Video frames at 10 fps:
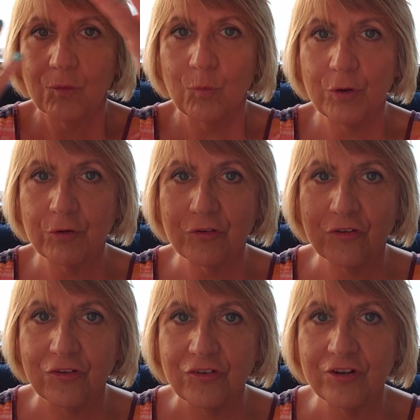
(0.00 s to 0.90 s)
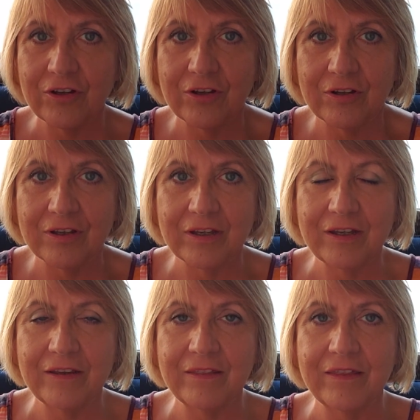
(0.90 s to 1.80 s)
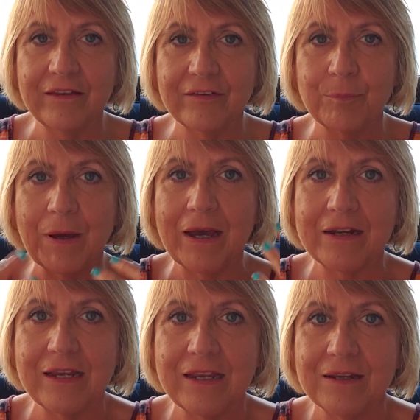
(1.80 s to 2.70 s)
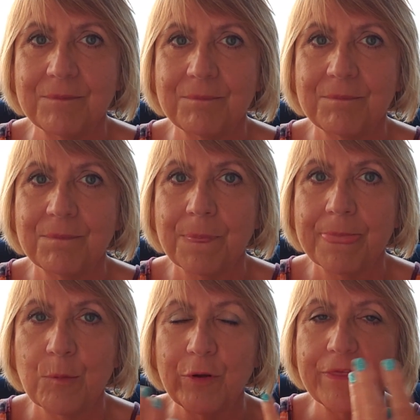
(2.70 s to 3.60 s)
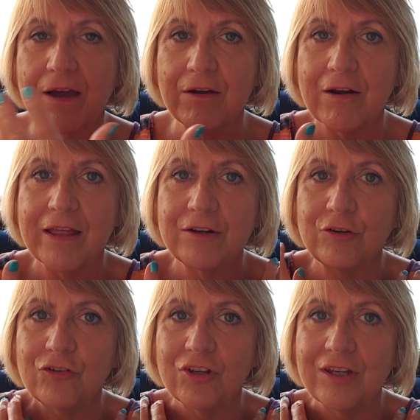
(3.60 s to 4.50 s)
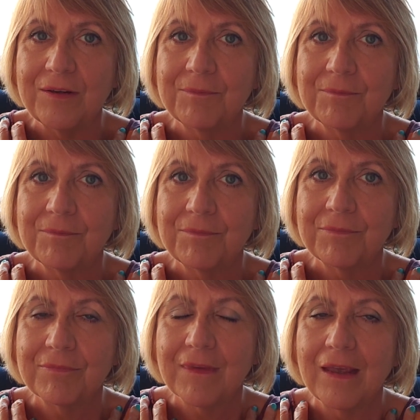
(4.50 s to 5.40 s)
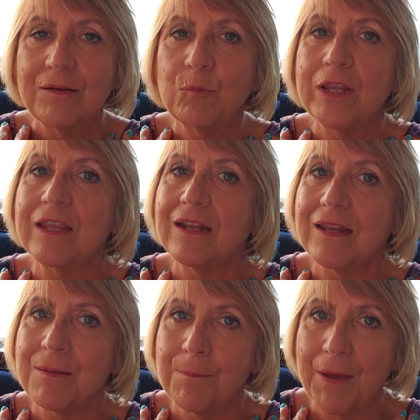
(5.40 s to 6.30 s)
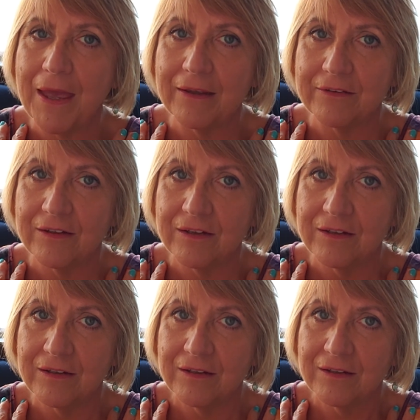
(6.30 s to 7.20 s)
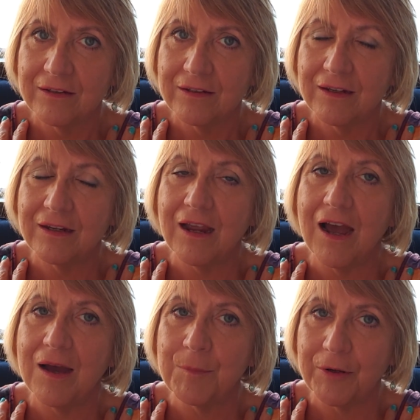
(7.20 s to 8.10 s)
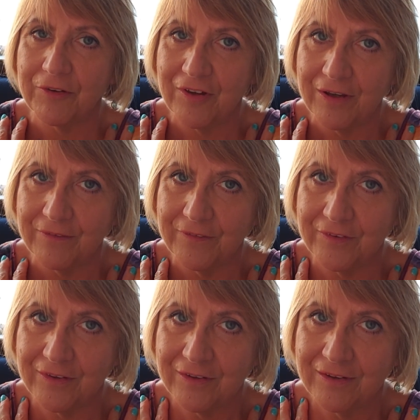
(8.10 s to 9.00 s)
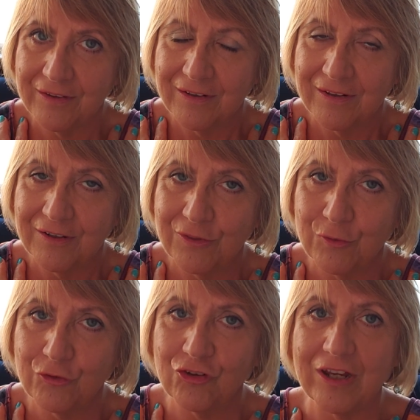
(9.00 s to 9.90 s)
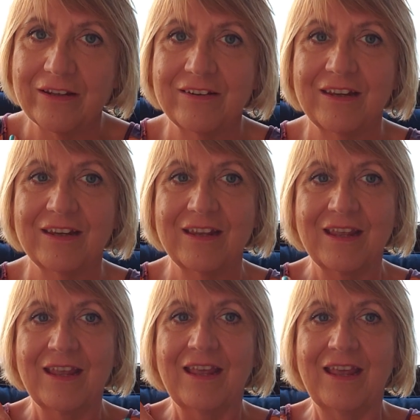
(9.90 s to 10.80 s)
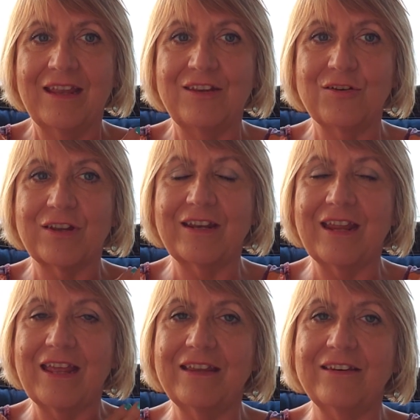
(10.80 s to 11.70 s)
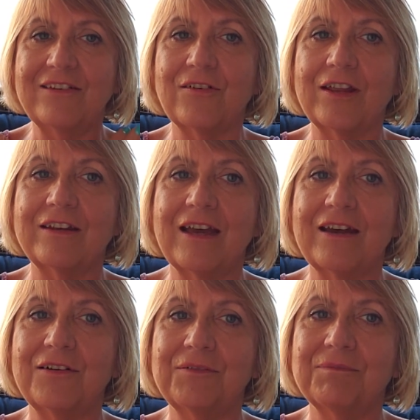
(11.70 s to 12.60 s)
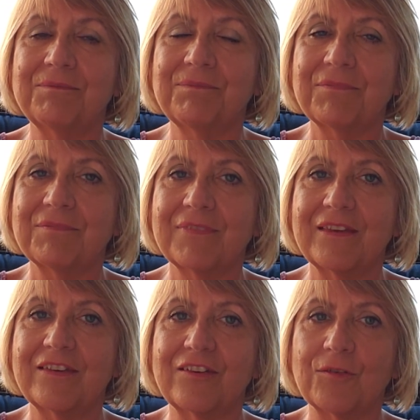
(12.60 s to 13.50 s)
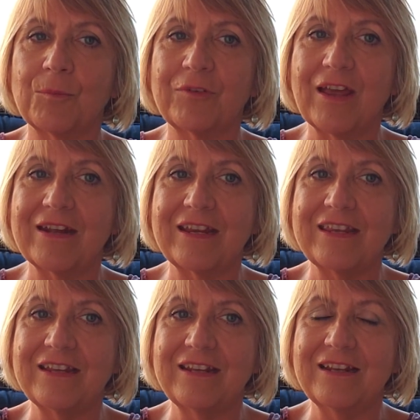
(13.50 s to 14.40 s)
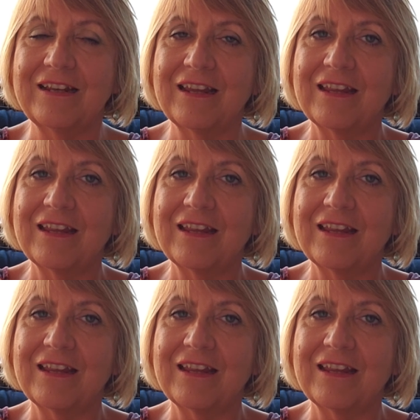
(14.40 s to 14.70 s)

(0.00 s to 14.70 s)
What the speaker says: we're still in this body with our energy, and we can impact it and calm ourselves through chanting. And you can end right now. This is from Donna Eden.